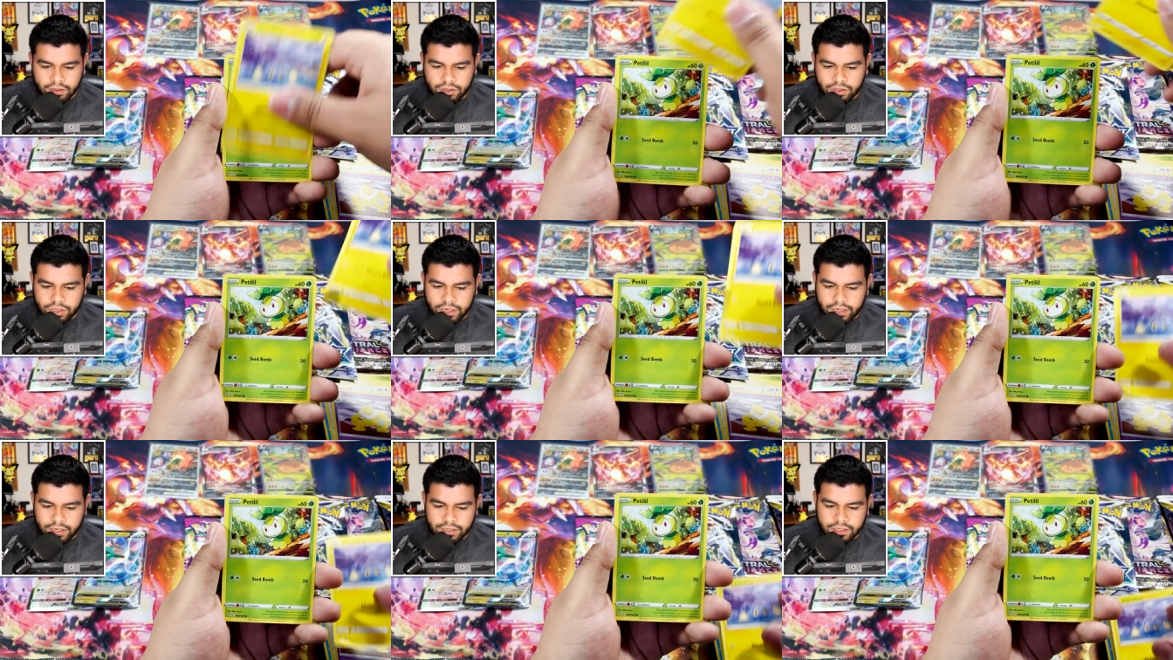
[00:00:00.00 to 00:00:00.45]

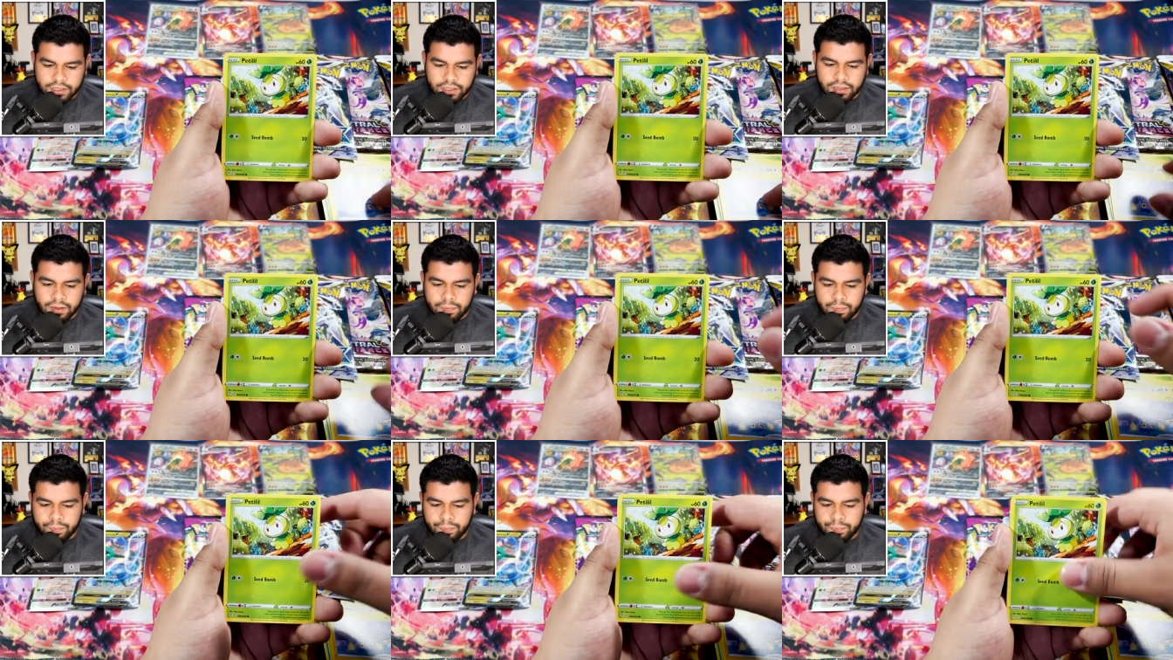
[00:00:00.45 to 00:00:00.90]
Chinch,
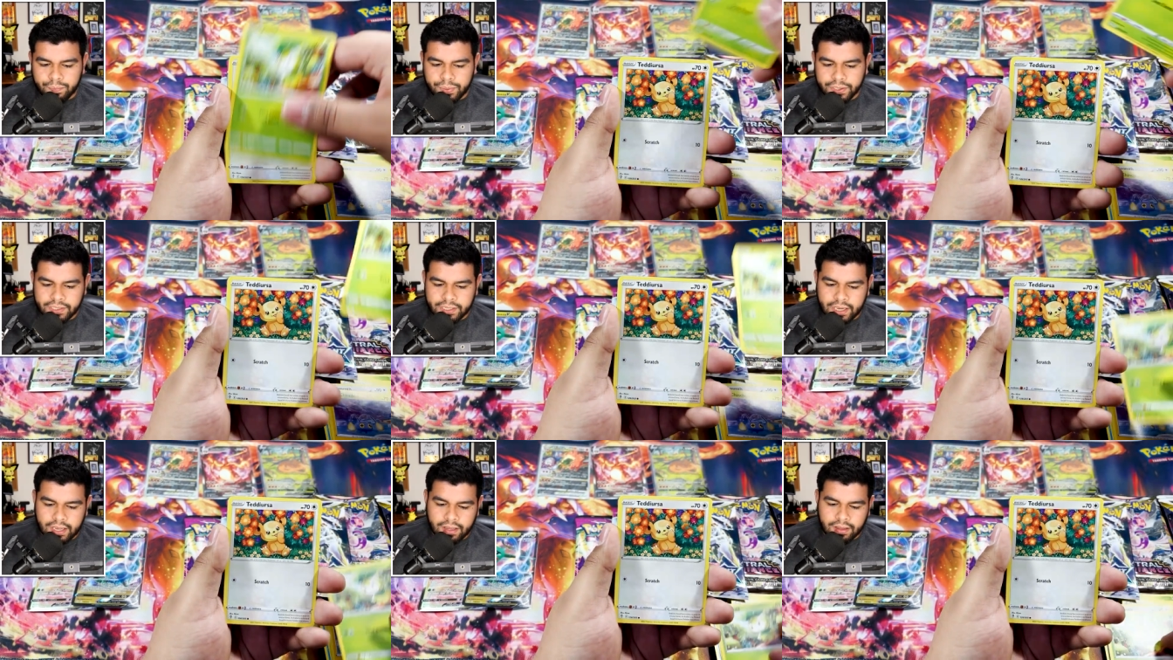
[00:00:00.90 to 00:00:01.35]

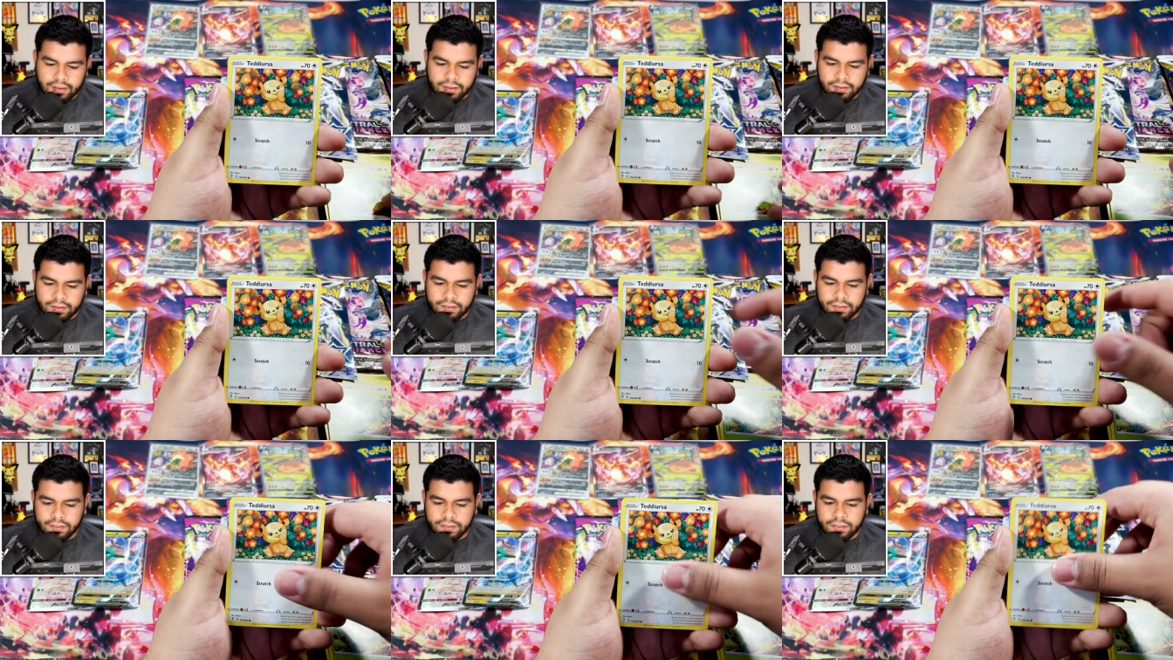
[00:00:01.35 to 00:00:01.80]
Pitel,
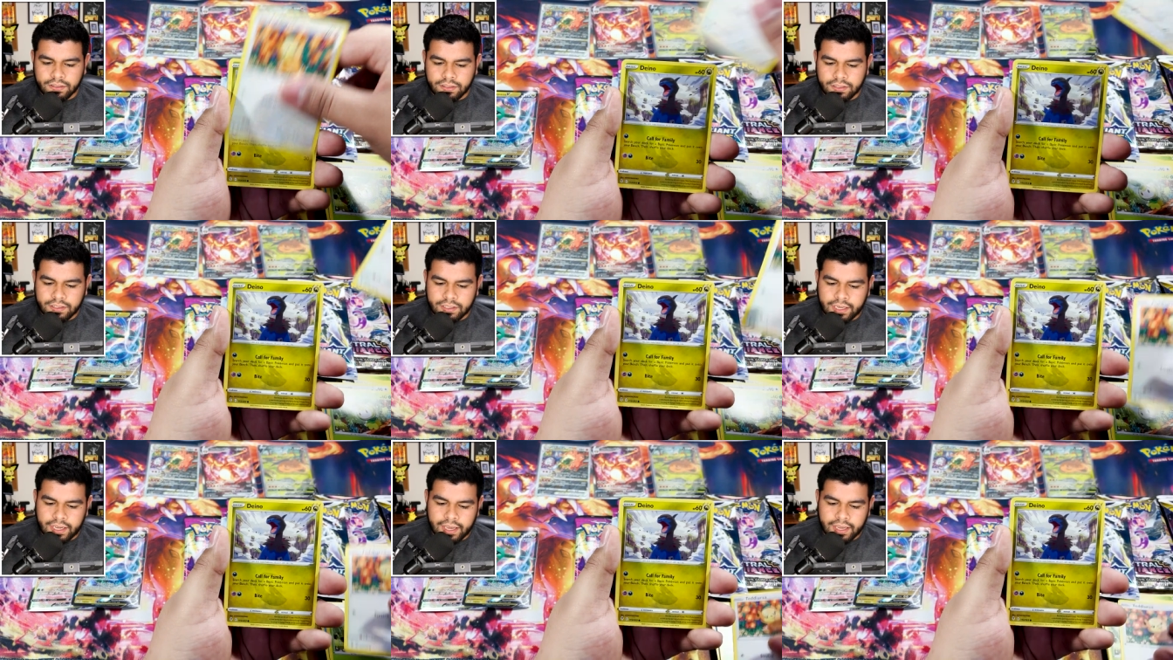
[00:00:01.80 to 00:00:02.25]

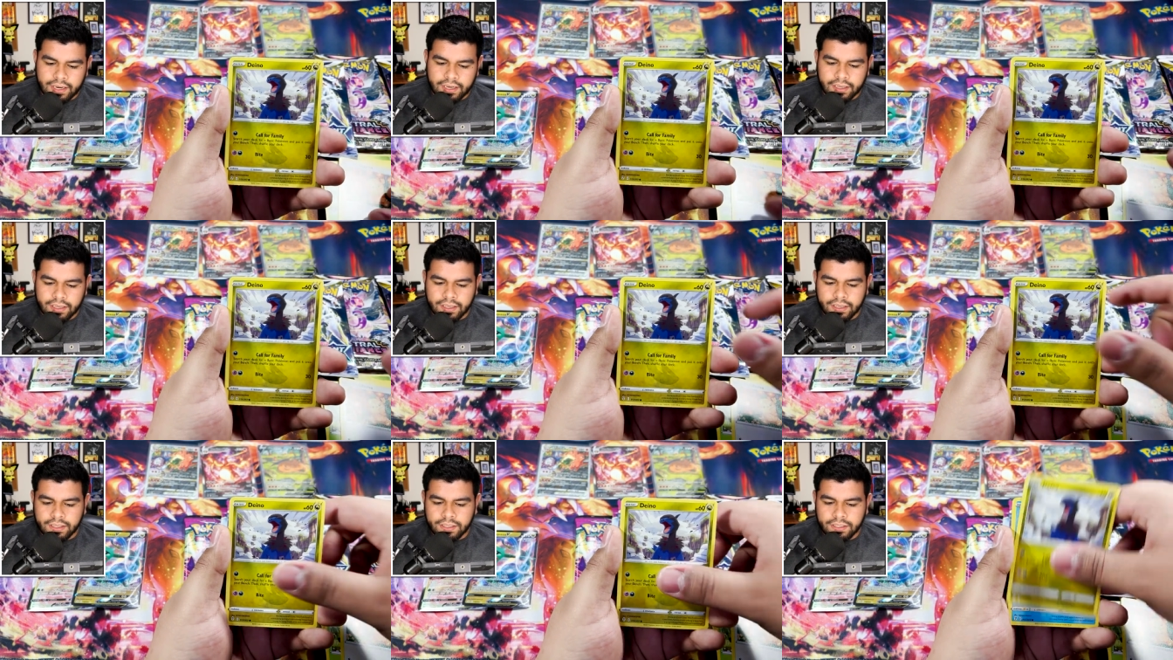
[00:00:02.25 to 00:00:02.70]
Ted,
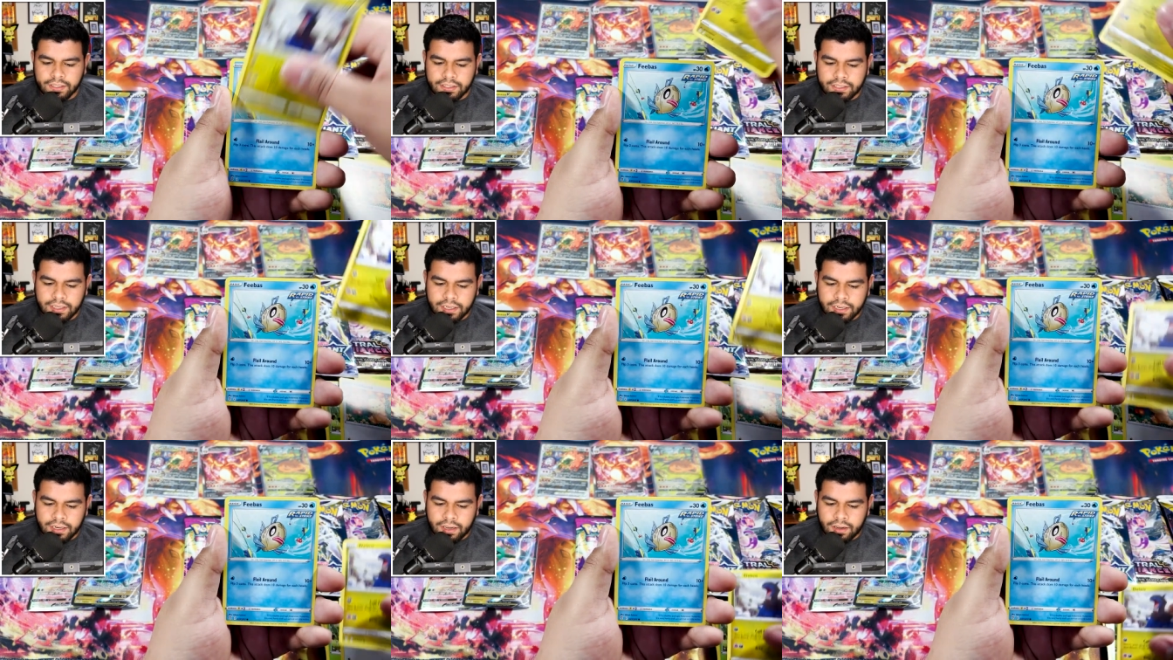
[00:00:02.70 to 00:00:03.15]

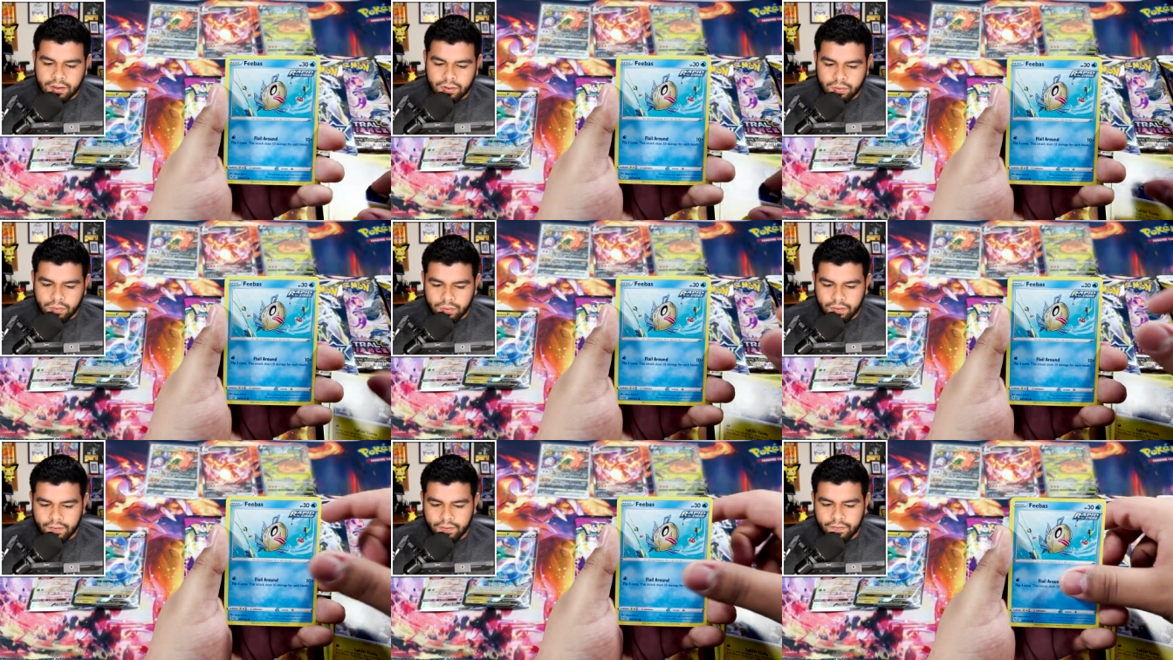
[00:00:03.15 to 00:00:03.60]

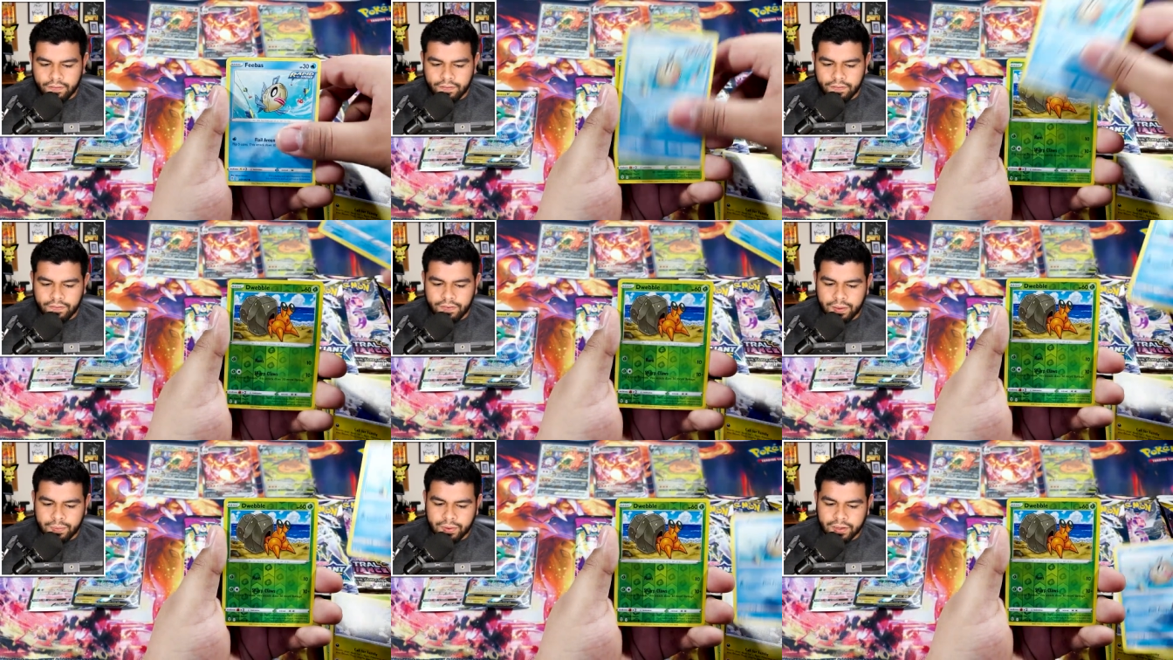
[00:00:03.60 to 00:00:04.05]
Dino,
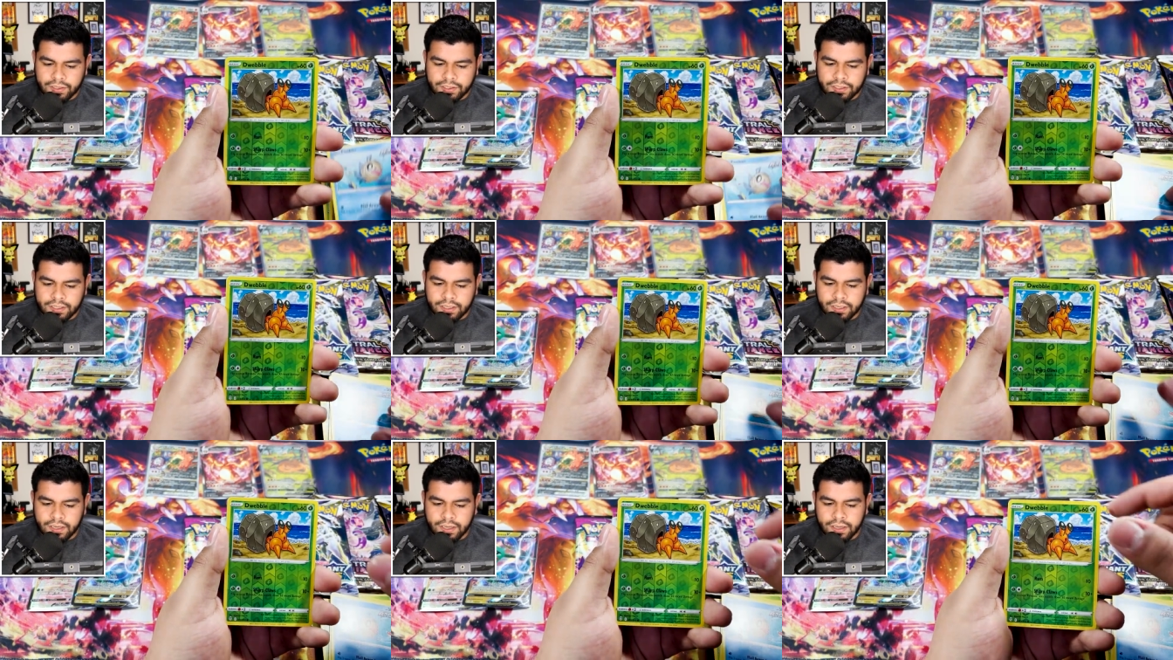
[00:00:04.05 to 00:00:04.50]

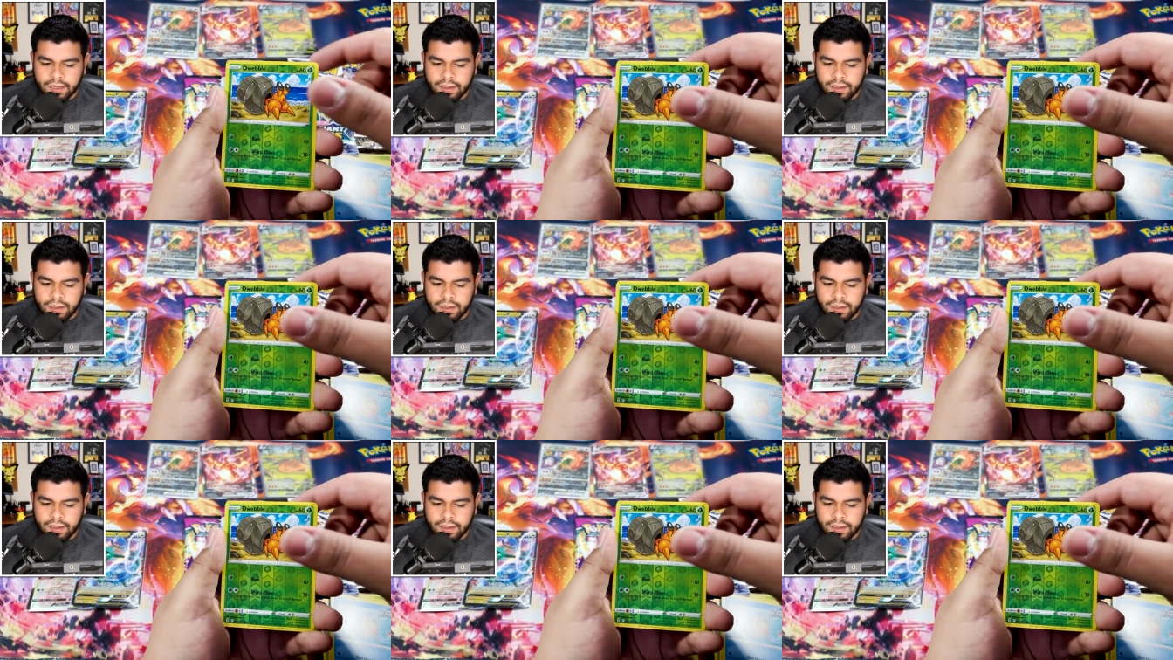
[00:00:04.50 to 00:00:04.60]
Phoebus,